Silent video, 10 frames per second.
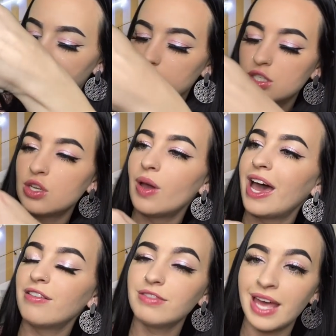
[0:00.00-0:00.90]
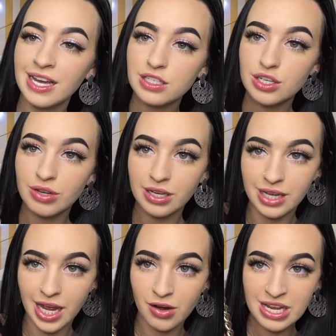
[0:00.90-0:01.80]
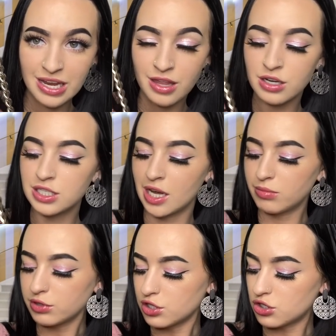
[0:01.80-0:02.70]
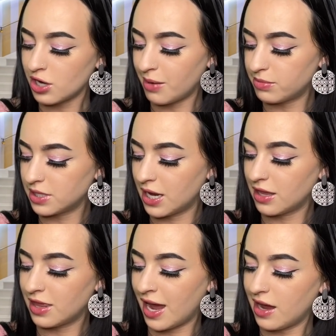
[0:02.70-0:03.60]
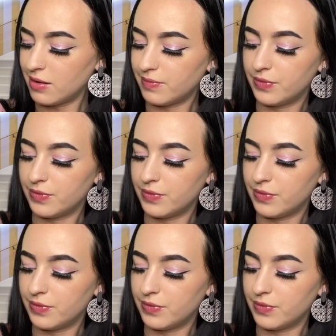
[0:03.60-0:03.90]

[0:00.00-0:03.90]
So you have that. You can carry either double strapped like that,